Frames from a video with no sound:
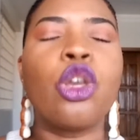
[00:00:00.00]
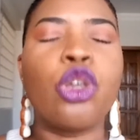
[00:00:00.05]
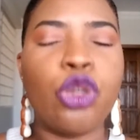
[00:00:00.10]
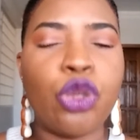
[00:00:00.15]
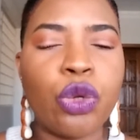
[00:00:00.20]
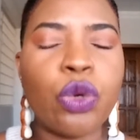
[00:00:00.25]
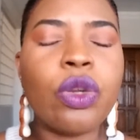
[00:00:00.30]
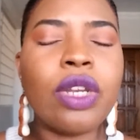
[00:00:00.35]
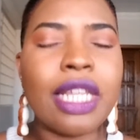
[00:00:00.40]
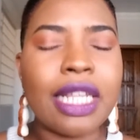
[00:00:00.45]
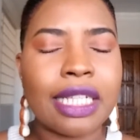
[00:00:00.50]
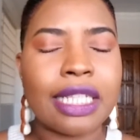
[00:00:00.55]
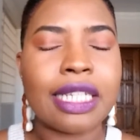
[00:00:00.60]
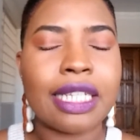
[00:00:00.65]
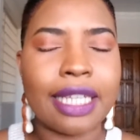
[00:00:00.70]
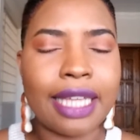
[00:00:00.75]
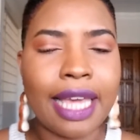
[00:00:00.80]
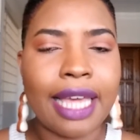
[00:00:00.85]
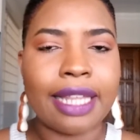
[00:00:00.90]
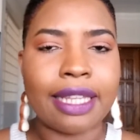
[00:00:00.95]
you need
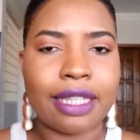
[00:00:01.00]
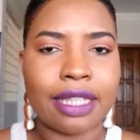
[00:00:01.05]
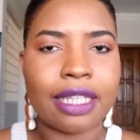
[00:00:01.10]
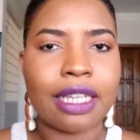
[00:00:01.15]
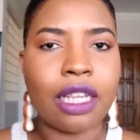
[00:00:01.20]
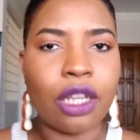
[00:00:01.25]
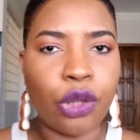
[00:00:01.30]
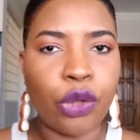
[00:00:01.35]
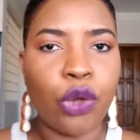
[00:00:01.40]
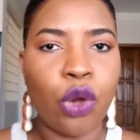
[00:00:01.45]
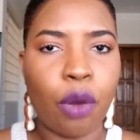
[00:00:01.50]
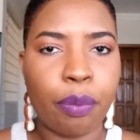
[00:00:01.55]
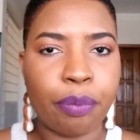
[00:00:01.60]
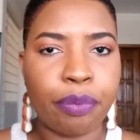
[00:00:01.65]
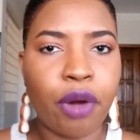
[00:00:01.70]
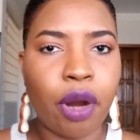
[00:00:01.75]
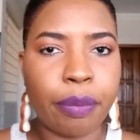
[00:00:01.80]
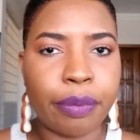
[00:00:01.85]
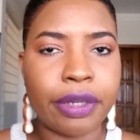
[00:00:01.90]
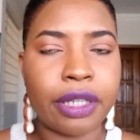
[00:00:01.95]
to get
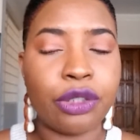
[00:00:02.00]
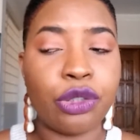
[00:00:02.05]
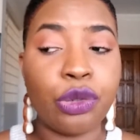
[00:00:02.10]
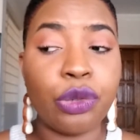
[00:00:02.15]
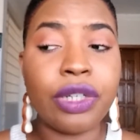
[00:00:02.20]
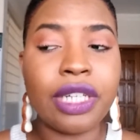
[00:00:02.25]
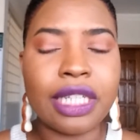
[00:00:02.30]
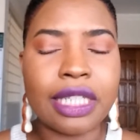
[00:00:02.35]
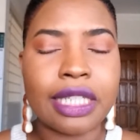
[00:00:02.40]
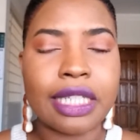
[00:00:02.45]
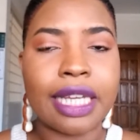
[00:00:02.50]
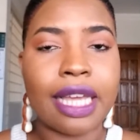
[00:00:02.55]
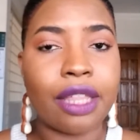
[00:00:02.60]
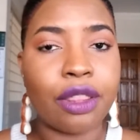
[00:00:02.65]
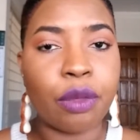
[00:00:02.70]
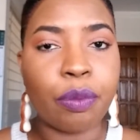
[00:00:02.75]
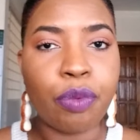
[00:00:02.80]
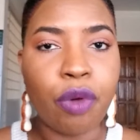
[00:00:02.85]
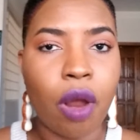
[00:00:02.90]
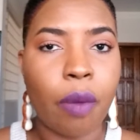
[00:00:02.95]

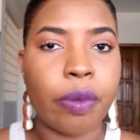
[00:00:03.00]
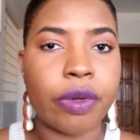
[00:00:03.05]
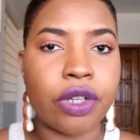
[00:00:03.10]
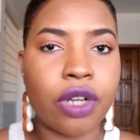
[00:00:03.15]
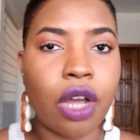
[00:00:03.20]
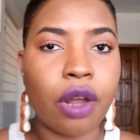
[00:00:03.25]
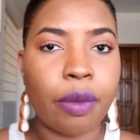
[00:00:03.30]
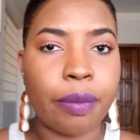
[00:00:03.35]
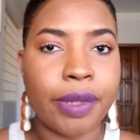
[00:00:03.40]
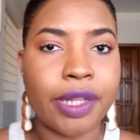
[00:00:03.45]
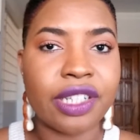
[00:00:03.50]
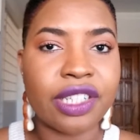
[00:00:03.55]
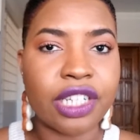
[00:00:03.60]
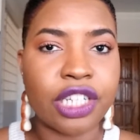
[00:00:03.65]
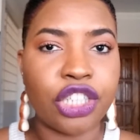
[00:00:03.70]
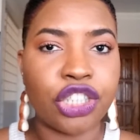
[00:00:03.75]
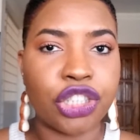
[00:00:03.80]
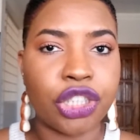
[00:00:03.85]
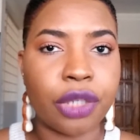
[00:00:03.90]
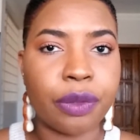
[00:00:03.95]
the proper
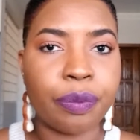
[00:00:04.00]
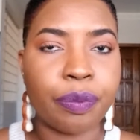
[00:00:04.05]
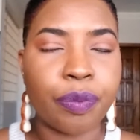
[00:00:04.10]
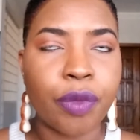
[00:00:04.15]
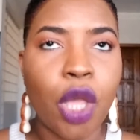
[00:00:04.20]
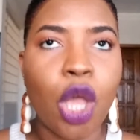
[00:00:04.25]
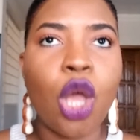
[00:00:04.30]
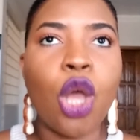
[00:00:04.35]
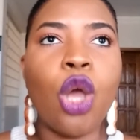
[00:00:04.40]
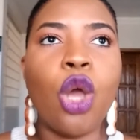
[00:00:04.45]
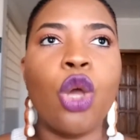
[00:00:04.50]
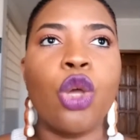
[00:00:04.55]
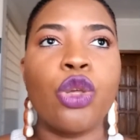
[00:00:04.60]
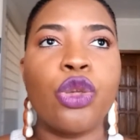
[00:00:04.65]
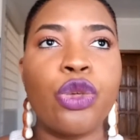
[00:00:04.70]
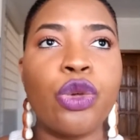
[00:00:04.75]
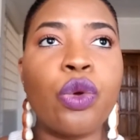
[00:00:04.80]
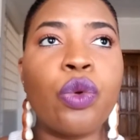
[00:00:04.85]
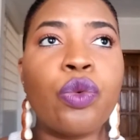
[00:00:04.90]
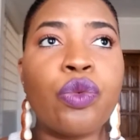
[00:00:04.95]
documentation.
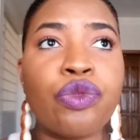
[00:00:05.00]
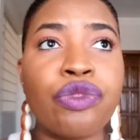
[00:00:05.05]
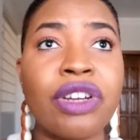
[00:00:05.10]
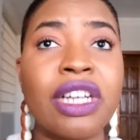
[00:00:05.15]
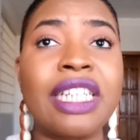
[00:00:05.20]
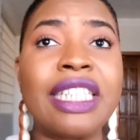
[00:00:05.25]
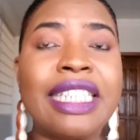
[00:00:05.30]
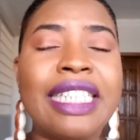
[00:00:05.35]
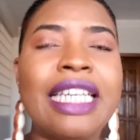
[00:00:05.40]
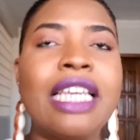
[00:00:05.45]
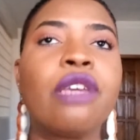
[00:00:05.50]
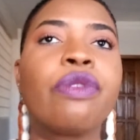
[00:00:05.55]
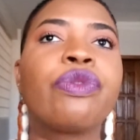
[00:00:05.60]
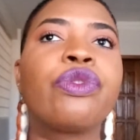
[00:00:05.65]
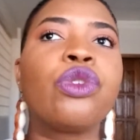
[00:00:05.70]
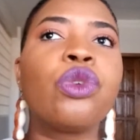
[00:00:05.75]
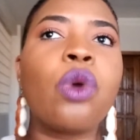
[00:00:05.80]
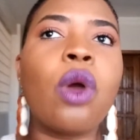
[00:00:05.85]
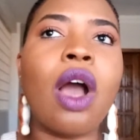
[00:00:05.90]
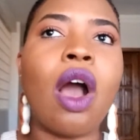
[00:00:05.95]
You really,
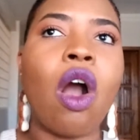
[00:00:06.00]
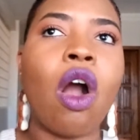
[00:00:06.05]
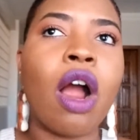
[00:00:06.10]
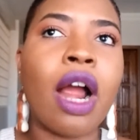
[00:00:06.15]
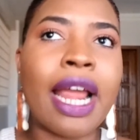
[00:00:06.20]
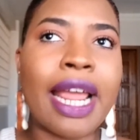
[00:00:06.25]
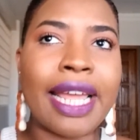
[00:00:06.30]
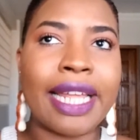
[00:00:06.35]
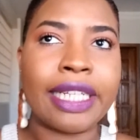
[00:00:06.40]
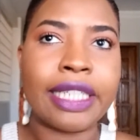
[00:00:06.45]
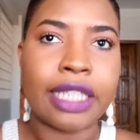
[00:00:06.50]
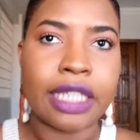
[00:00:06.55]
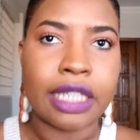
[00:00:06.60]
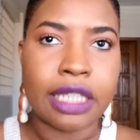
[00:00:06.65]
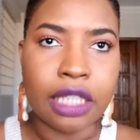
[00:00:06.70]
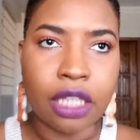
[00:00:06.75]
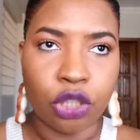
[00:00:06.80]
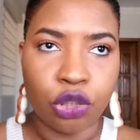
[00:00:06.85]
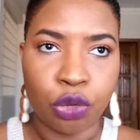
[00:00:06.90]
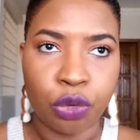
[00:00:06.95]
if you are in
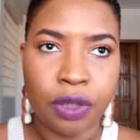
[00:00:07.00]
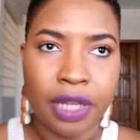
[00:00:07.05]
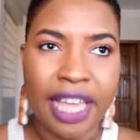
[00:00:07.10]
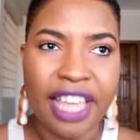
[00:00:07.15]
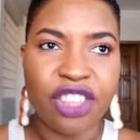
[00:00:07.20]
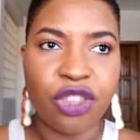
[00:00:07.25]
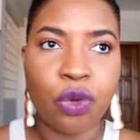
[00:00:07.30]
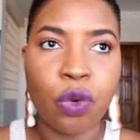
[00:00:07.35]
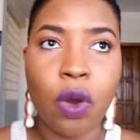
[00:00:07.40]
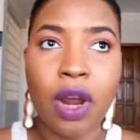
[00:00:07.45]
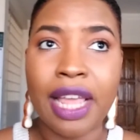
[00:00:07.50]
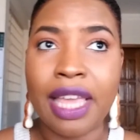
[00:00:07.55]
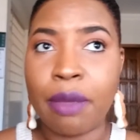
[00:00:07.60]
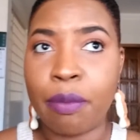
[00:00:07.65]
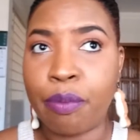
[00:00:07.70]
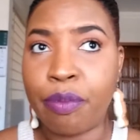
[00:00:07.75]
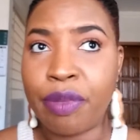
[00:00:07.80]
this country and you are a